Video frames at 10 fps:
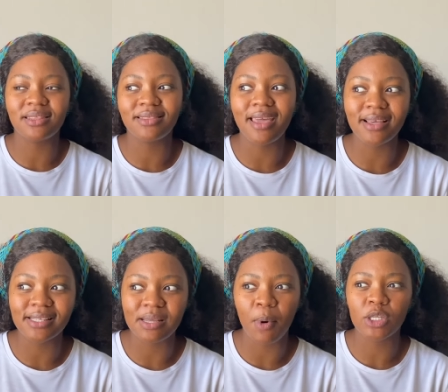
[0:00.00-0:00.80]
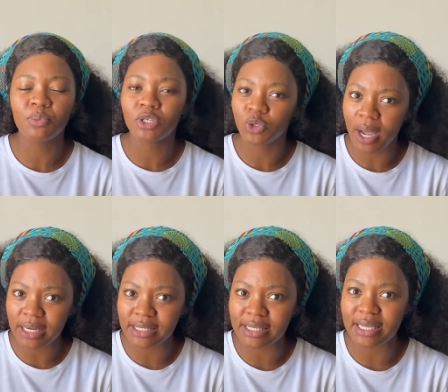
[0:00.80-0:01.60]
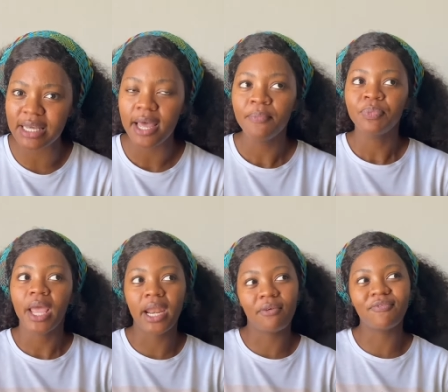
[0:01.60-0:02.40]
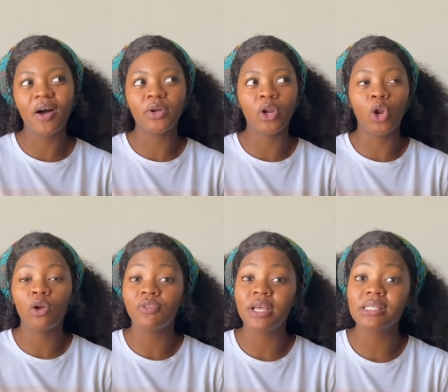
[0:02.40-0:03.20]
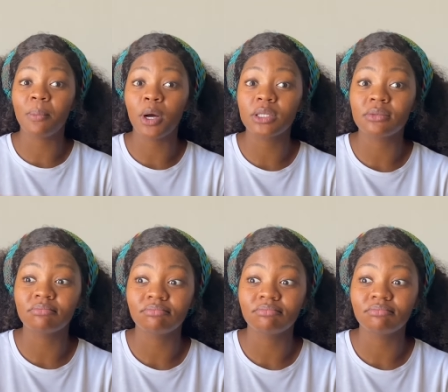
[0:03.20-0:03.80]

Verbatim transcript: things about spirituality, and I found out a lot of things about